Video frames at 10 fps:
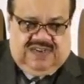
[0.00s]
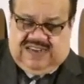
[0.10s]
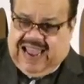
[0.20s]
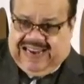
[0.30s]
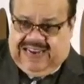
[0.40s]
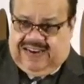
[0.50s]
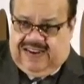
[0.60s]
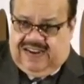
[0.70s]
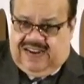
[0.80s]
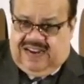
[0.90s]
Got it?
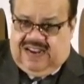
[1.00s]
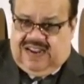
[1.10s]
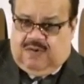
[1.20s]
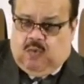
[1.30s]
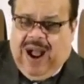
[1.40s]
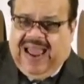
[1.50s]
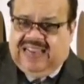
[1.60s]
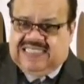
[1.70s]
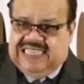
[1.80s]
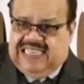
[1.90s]
Why
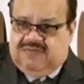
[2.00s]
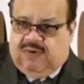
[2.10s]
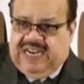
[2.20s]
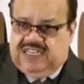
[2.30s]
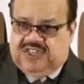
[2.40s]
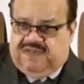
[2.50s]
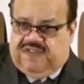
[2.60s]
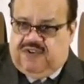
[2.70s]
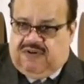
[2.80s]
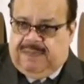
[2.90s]
is he in rage and
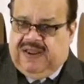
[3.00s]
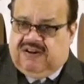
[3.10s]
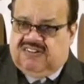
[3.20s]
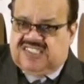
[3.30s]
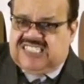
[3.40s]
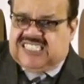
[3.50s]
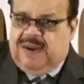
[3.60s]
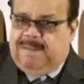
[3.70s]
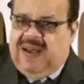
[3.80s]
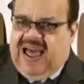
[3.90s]
fury? Because
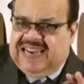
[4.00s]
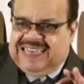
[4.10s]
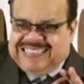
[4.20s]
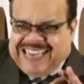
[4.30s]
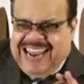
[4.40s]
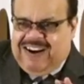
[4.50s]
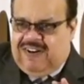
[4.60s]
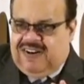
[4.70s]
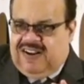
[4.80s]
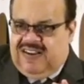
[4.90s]
somebody
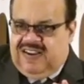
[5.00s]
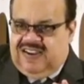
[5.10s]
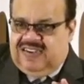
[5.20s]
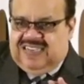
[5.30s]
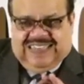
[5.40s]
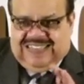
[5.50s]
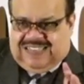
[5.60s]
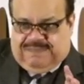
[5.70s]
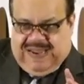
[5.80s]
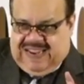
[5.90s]
dared to
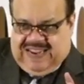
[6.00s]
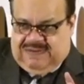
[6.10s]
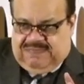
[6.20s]
disobey him.